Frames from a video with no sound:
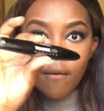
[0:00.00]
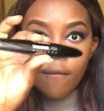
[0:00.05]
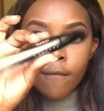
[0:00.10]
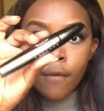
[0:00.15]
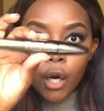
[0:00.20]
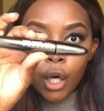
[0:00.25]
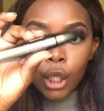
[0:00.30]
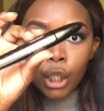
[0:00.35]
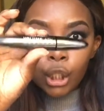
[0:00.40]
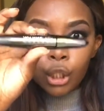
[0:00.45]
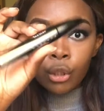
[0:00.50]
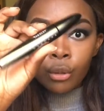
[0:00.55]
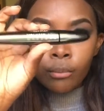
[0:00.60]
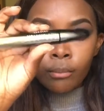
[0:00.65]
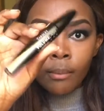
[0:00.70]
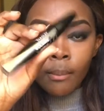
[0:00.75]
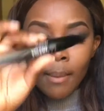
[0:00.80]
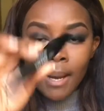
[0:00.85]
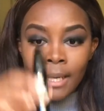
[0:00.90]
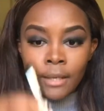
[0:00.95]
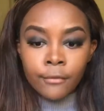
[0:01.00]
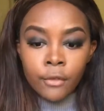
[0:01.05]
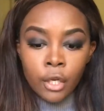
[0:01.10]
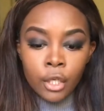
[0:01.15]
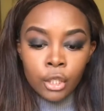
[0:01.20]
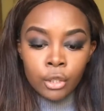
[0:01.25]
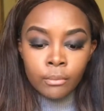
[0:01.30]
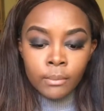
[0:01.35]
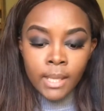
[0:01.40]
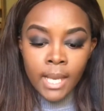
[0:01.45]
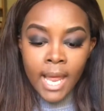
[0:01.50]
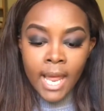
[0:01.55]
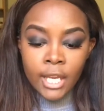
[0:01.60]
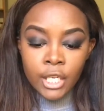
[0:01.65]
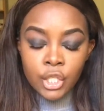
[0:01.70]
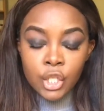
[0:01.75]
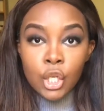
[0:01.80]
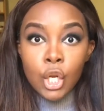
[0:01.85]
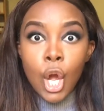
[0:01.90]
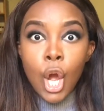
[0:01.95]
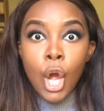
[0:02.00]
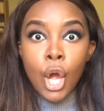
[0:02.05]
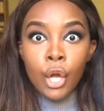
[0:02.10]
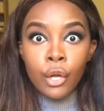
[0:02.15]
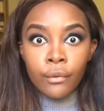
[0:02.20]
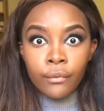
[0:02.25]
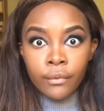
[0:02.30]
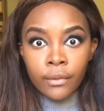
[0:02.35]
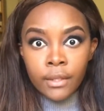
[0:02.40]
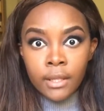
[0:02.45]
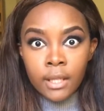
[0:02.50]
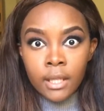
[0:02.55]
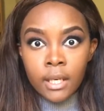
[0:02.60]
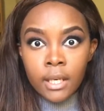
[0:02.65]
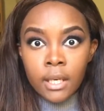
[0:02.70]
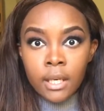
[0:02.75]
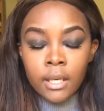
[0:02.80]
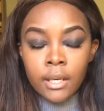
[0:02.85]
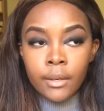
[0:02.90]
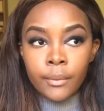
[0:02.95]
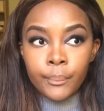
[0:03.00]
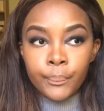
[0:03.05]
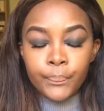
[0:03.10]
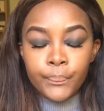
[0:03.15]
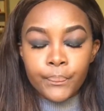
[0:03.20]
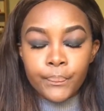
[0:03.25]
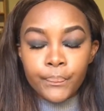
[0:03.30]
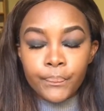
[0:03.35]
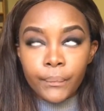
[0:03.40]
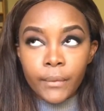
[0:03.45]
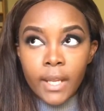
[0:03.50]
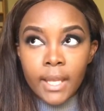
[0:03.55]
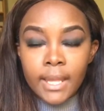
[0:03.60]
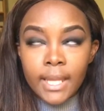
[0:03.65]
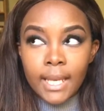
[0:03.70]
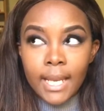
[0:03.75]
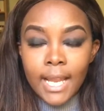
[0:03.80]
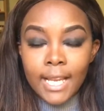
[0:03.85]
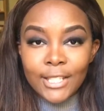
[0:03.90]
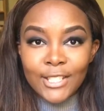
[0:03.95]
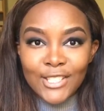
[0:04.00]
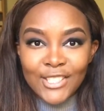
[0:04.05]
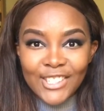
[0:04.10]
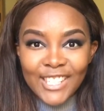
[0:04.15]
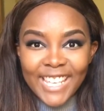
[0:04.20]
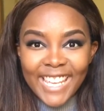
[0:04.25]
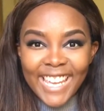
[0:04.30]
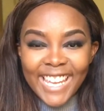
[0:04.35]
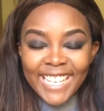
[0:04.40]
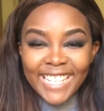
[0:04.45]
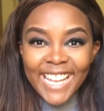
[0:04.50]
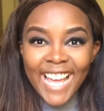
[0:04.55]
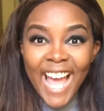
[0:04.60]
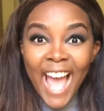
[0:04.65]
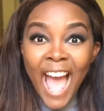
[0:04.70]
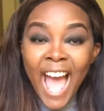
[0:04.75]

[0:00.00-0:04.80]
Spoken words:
my volume lash over the lashes again.